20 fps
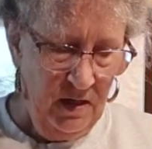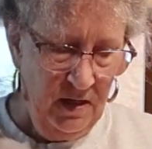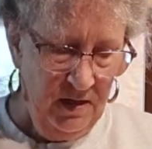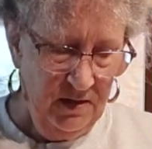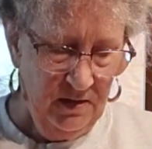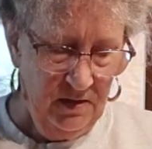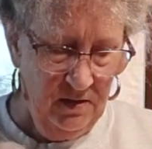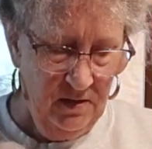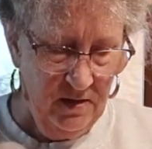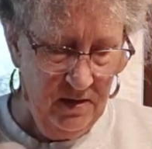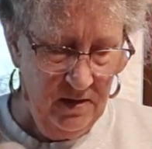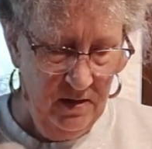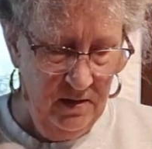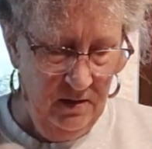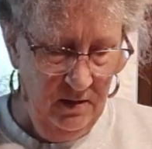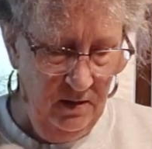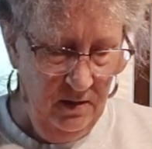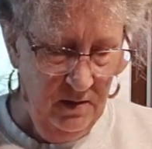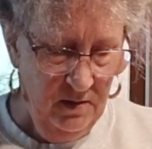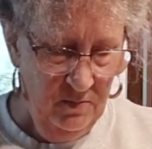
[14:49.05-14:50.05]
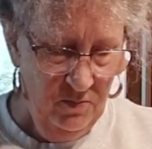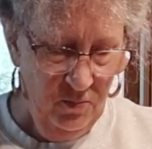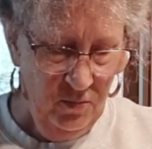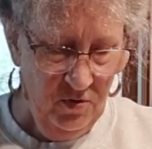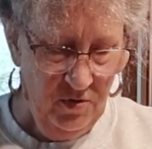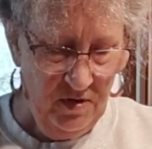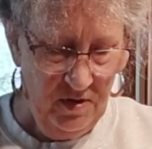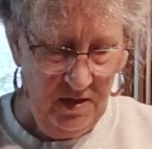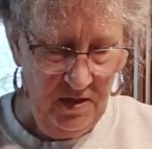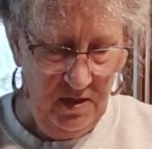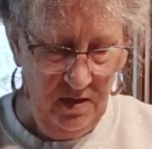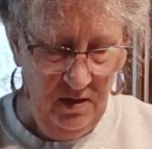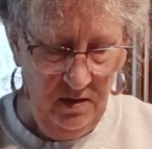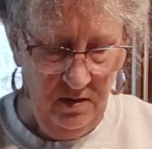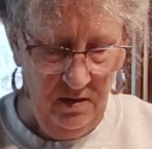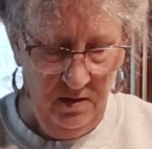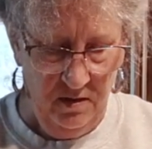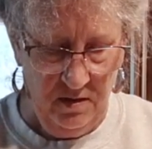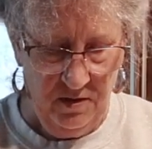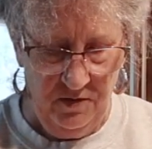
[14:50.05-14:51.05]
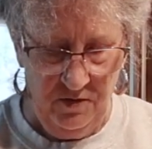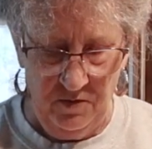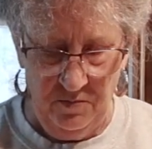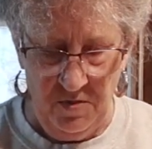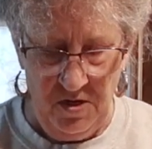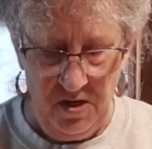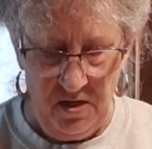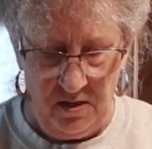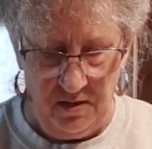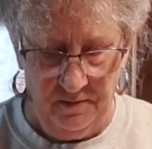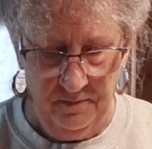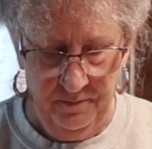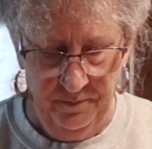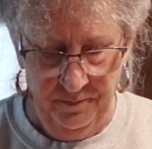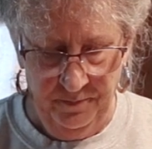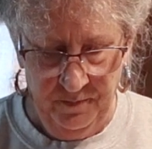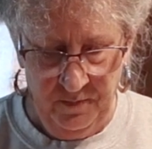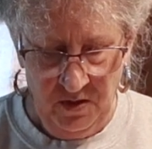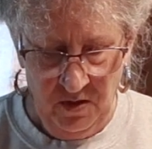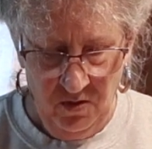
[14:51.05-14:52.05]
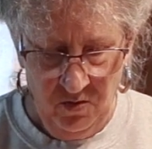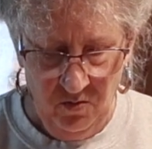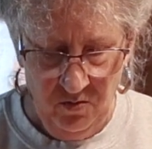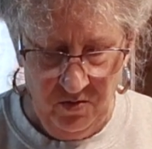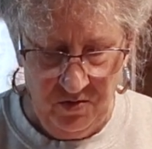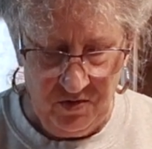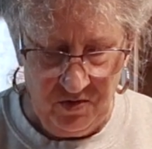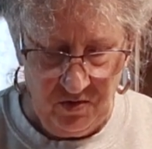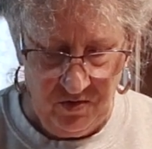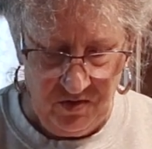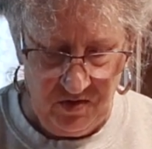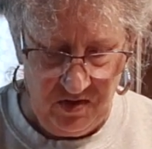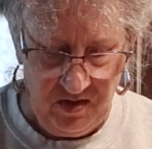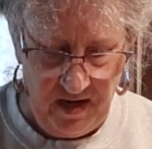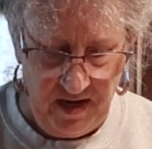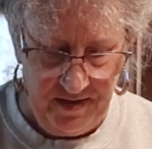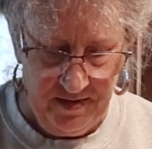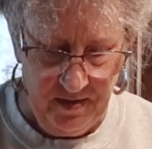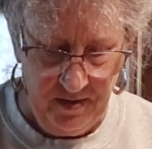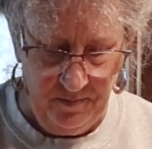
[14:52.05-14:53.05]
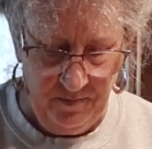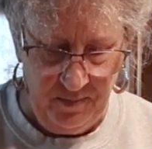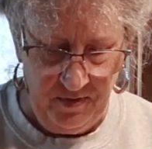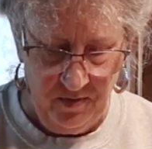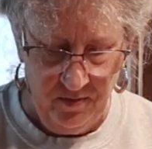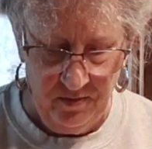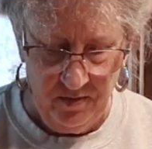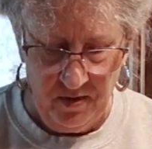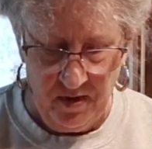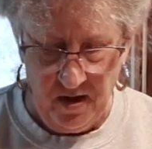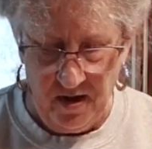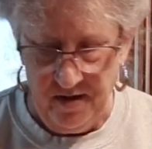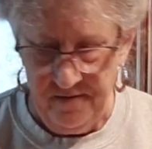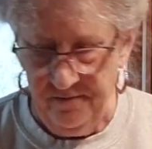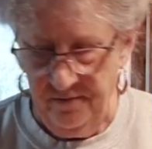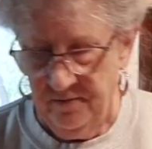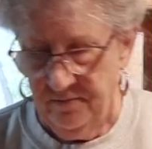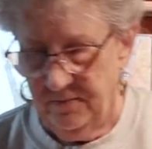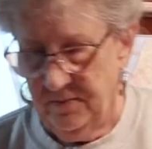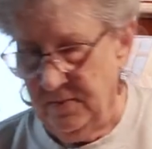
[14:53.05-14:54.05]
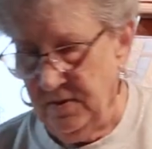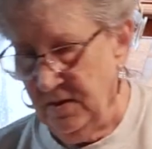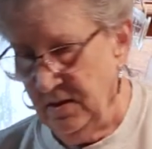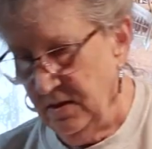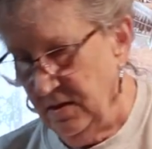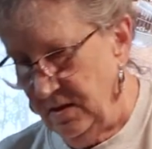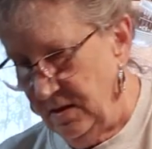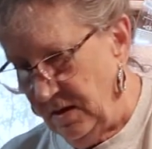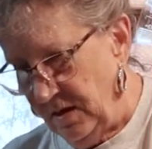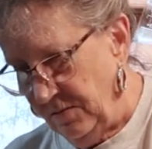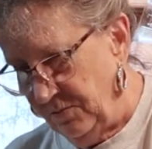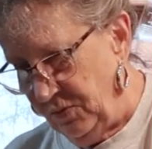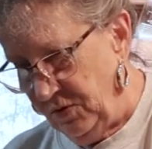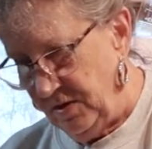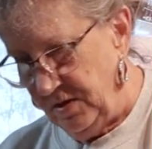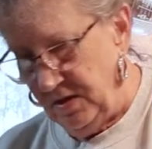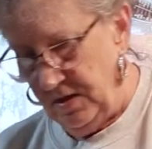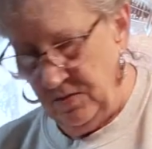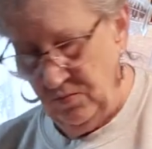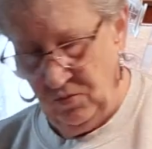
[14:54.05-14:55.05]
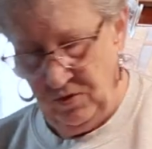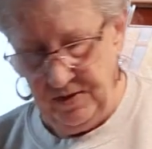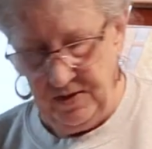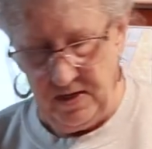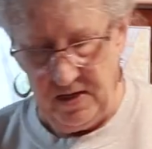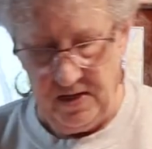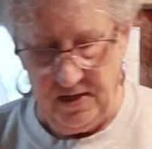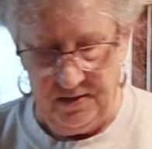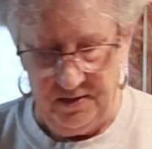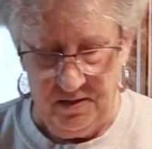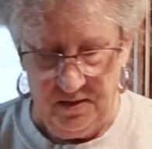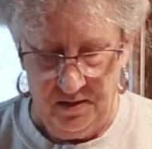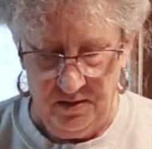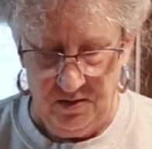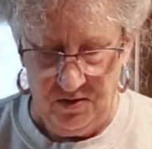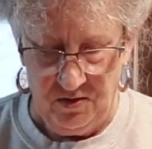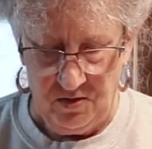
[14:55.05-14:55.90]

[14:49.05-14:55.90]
That's looking pretty good to me. We're just going to slide that on the knife, put it in with the eggs and the